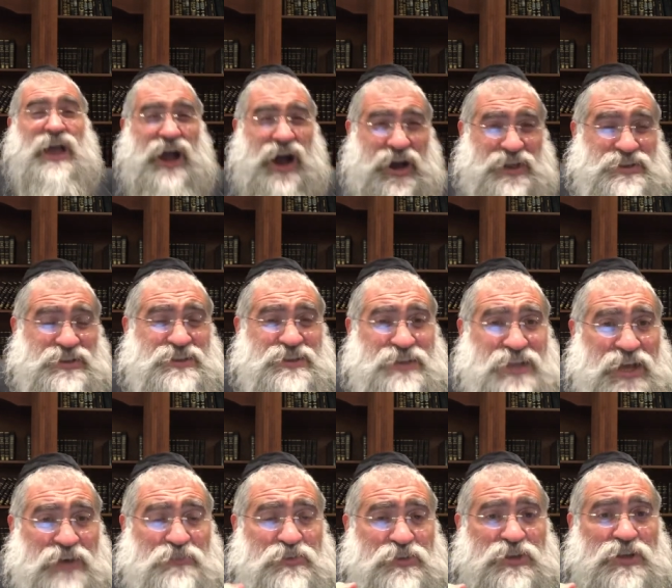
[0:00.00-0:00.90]
on the
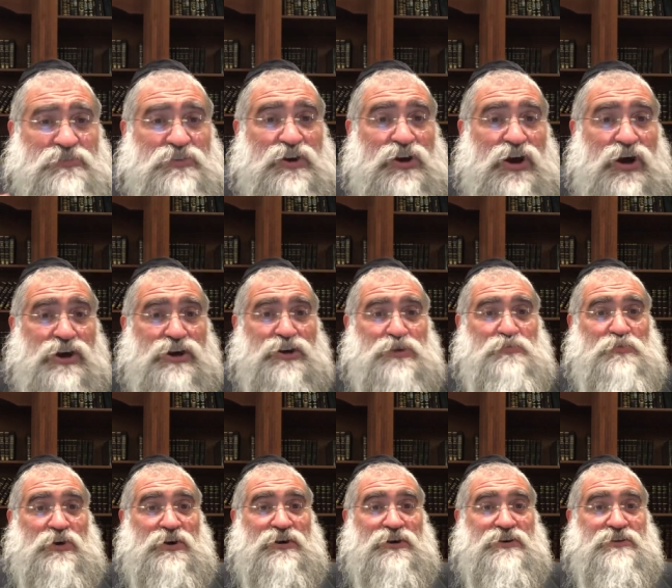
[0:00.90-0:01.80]
level of
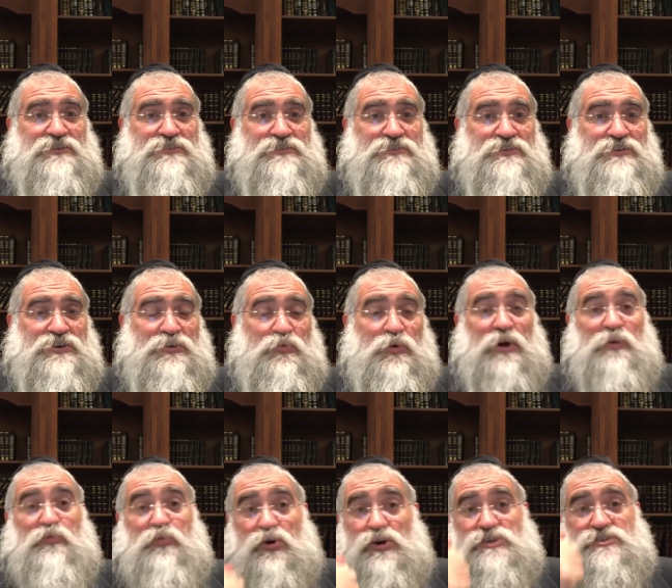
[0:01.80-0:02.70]
Chachma, where a
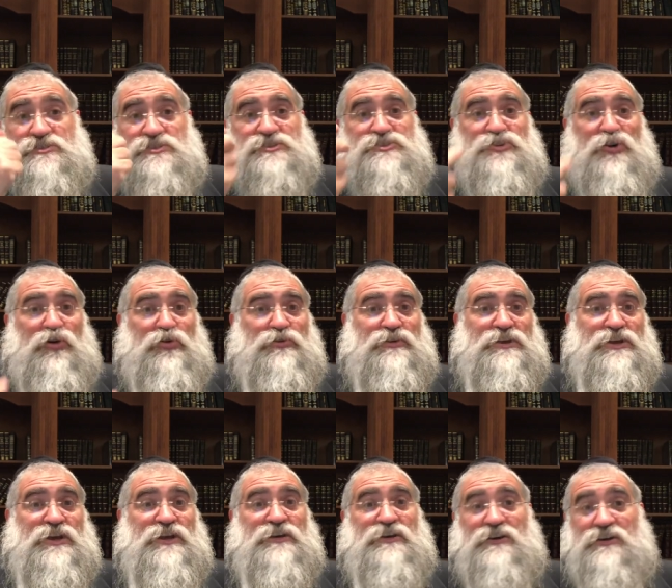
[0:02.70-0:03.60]
person is
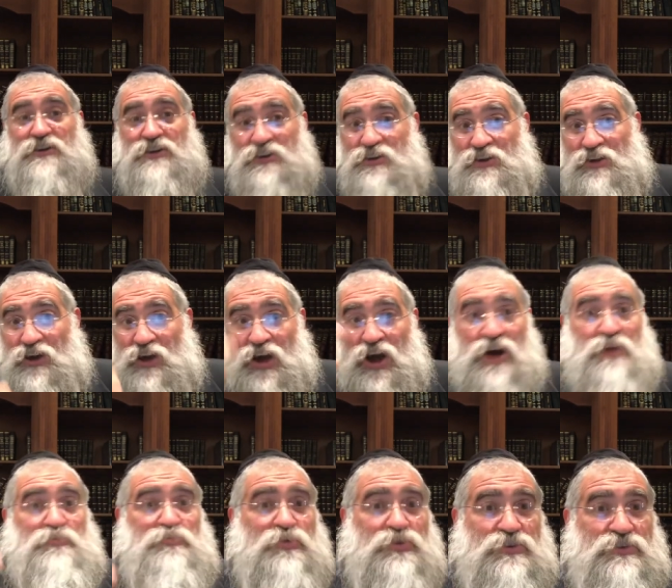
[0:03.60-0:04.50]
totally
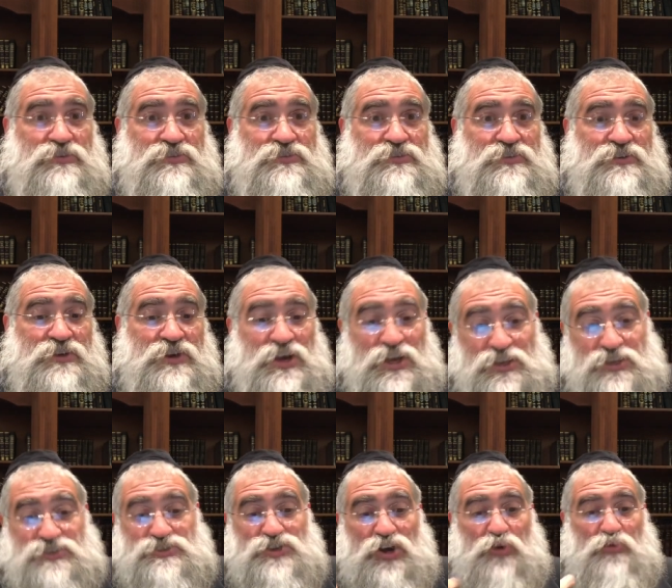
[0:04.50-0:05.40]
humbled,
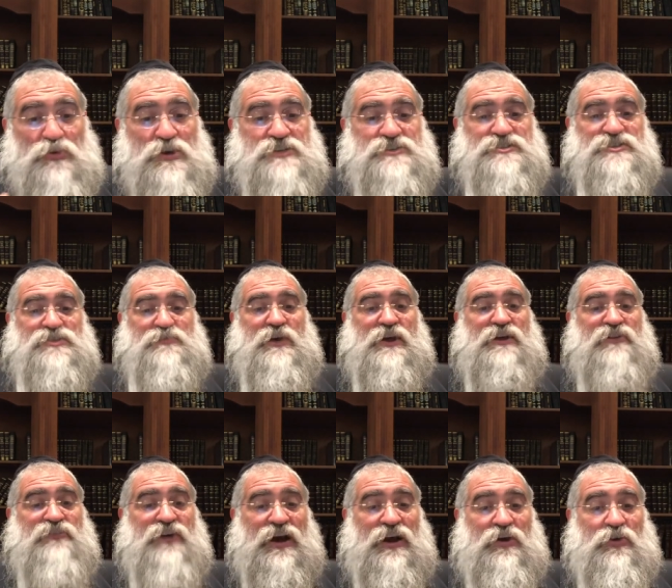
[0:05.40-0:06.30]
there's no reason to make a
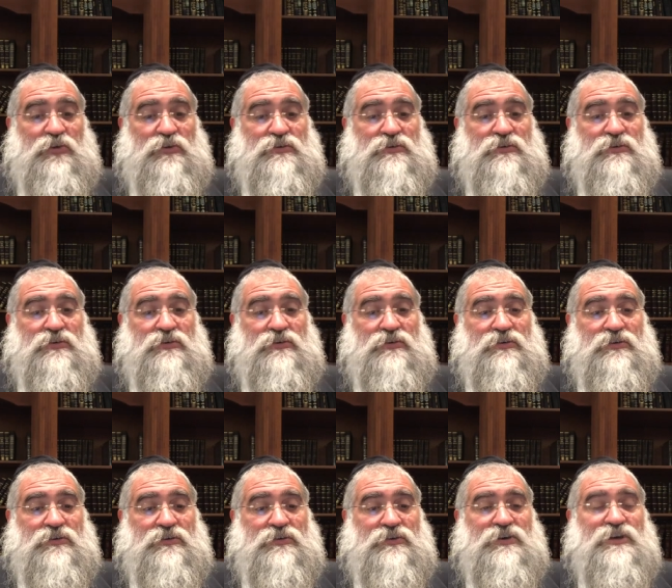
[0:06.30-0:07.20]
vow.
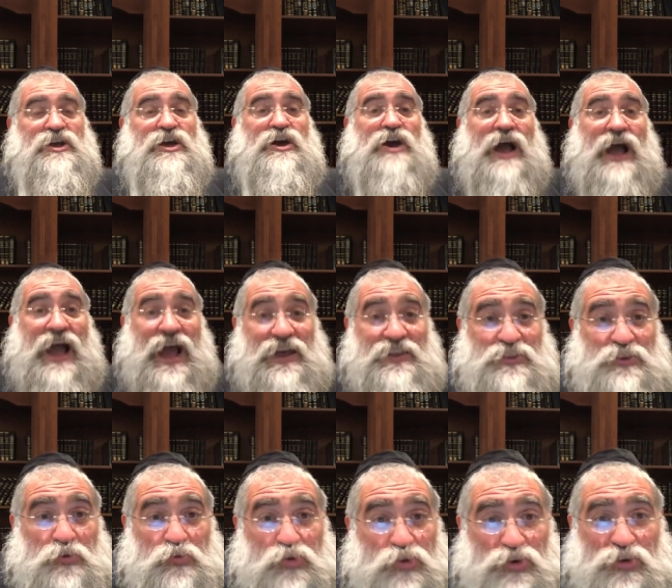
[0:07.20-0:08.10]
And
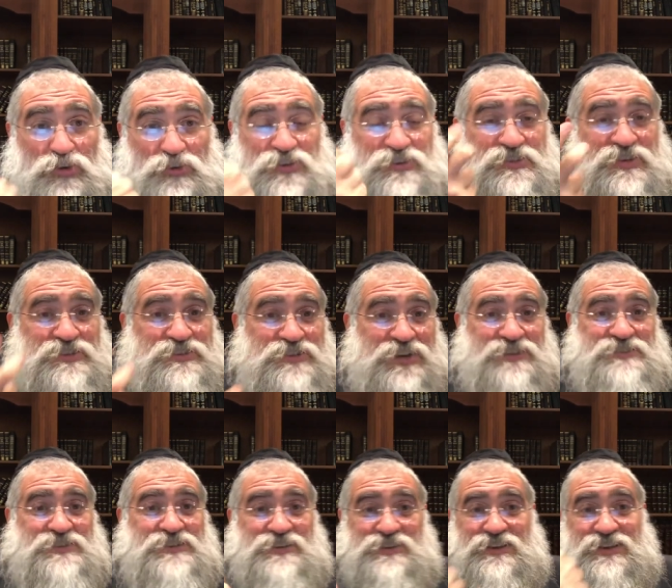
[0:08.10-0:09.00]
the world is,
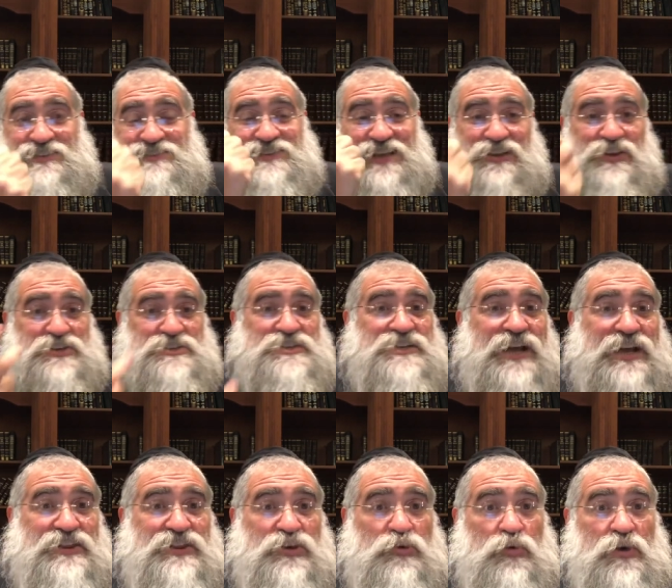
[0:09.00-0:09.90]
doesn't, is, doesn't
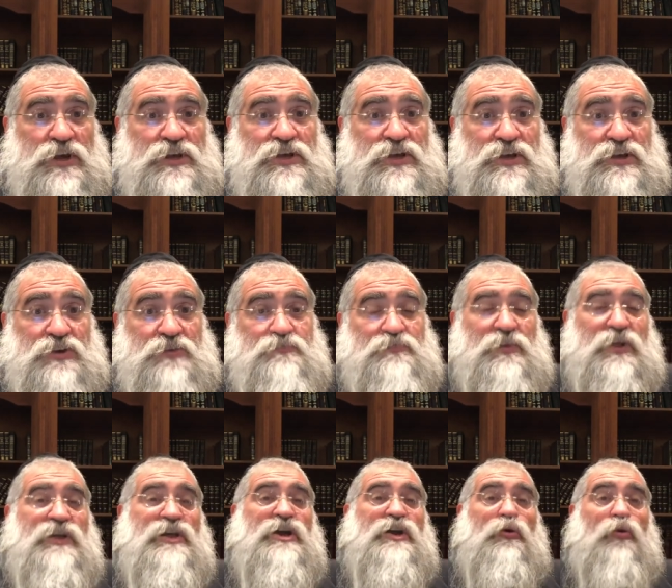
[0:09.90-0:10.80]
get in the way.
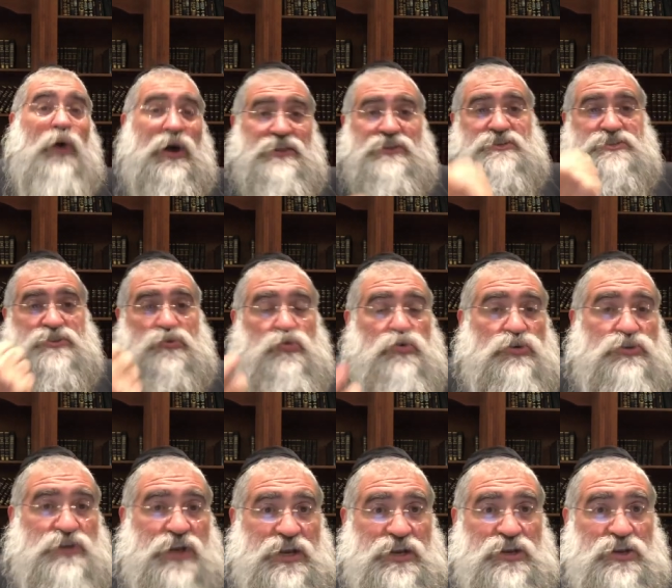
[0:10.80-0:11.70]
When does the
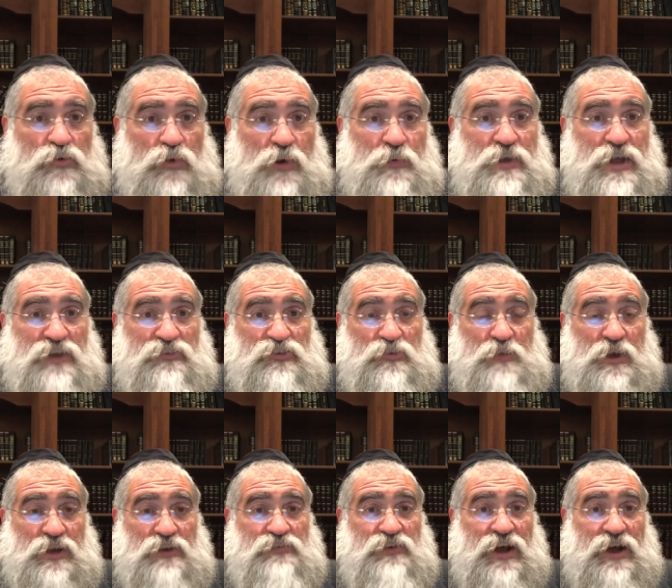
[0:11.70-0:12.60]
world get in the way we have to
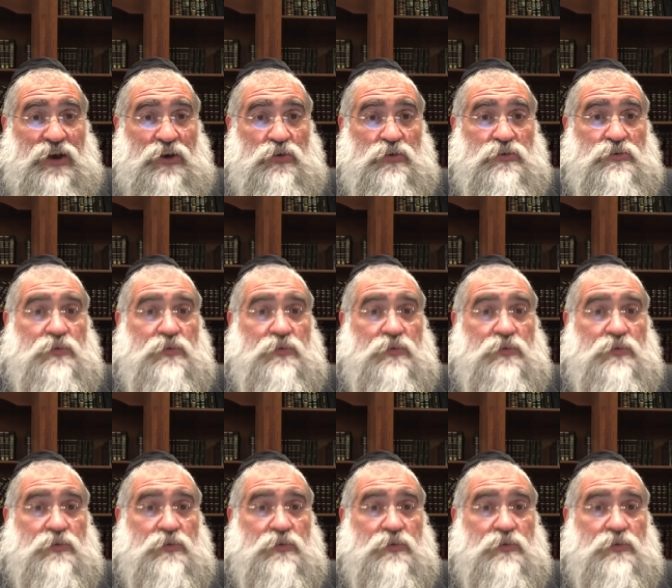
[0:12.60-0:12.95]
make a vow?